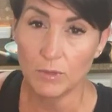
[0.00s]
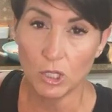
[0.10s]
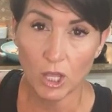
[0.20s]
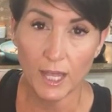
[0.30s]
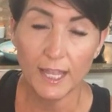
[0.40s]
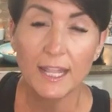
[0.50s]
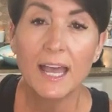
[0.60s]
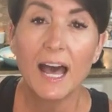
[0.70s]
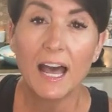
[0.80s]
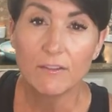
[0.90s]
a lot.
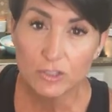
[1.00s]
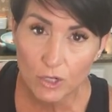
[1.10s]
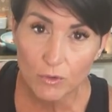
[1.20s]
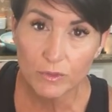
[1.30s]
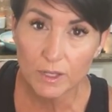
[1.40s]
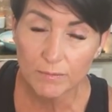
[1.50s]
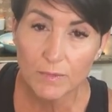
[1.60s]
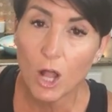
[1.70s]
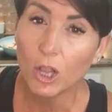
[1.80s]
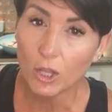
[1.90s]
I've shown them
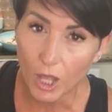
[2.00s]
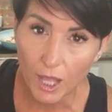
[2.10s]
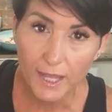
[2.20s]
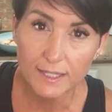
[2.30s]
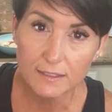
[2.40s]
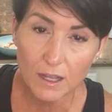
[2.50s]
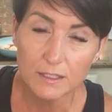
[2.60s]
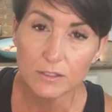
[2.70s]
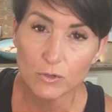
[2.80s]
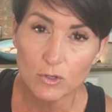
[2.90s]
a lot on
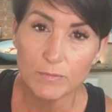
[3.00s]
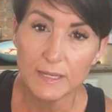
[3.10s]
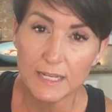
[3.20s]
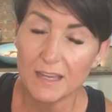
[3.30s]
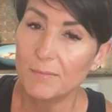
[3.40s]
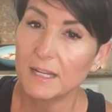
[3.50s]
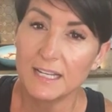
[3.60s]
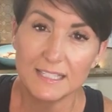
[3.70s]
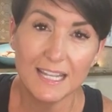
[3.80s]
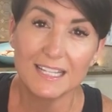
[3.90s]
social media
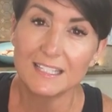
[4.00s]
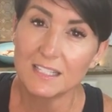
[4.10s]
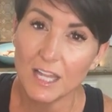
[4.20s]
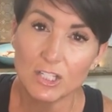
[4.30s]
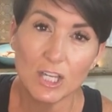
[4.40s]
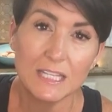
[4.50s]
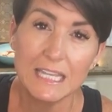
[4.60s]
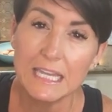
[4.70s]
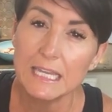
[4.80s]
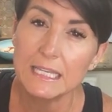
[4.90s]
because it's such an
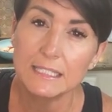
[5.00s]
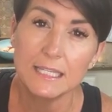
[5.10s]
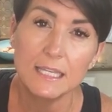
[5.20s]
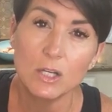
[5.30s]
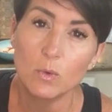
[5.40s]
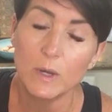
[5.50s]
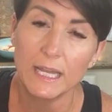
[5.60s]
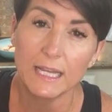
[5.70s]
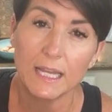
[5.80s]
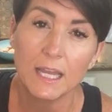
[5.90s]
easy,
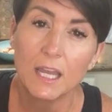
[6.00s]
quick,